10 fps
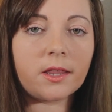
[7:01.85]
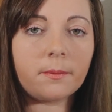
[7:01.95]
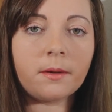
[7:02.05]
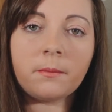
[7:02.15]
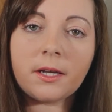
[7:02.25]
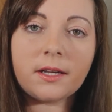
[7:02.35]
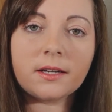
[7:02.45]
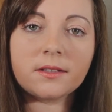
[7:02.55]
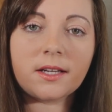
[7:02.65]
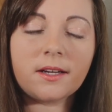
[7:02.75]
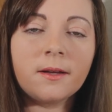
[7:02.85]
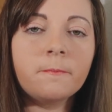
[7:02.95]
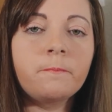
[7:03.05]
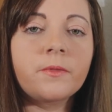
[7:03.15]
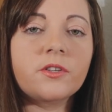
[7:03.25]
pay them immediately
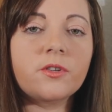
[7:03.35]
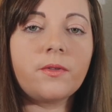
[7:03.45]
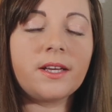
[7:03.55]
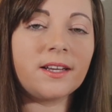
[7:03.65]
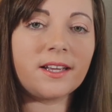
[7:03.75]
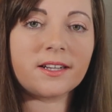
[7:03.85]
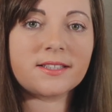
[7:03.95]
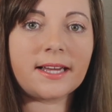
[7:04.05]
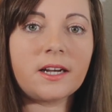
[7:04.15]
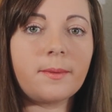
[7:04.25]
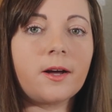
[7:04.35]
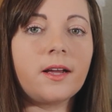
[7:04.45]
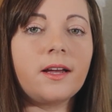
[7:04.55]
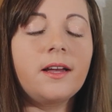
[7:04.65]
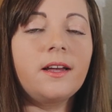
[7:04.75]
so they can get excited
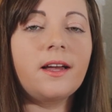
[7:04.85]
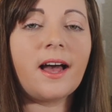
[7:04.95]
about it.